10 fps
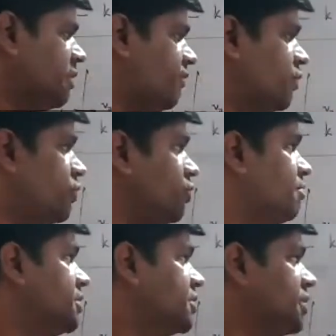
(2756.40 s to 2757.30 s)
enough for it to
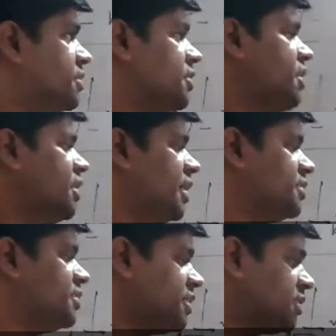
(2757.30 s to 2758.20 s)
complete the circle.
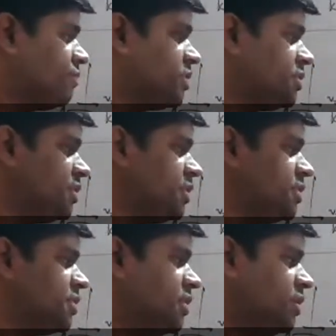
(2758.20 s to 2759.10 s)
And that sufficiency
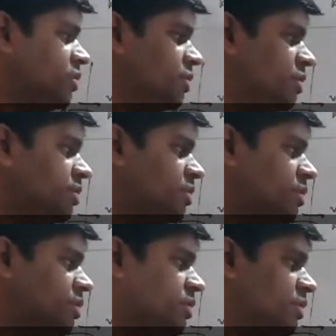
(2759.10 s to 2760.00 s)
is,
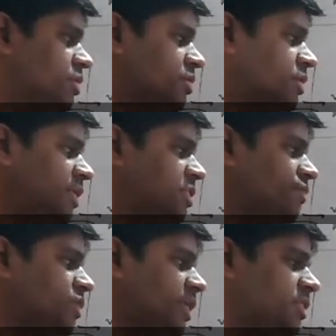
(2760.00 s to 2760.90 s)
condition for that